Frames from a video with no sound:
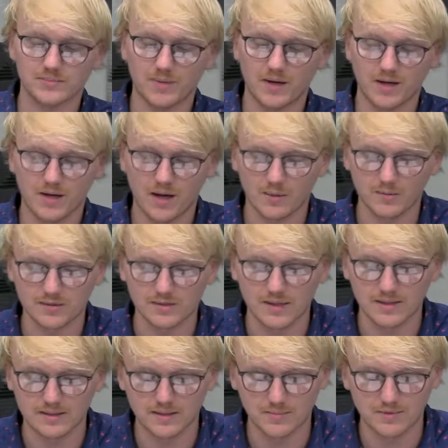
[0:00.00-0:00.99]
by Iowa
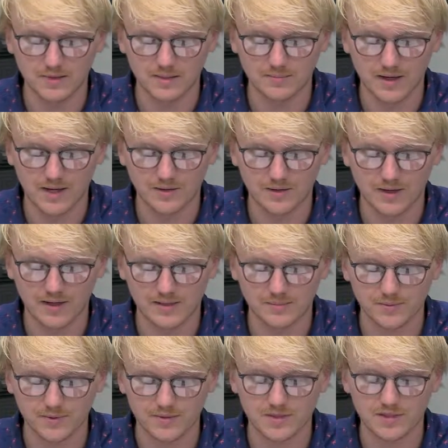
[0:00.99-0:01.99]
State subject matter
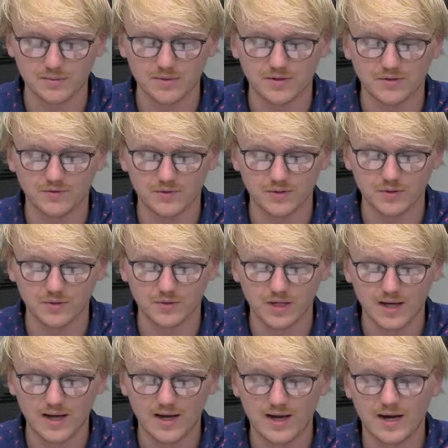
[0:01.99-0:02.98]
experts to be reviewed